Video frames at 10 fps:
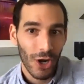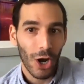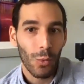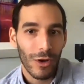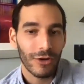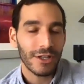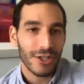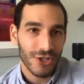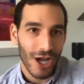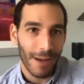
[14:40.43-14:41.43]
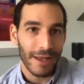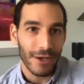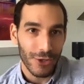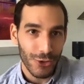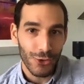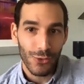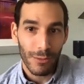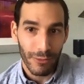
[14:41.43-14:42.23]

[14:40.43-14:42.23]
are willing to shop at new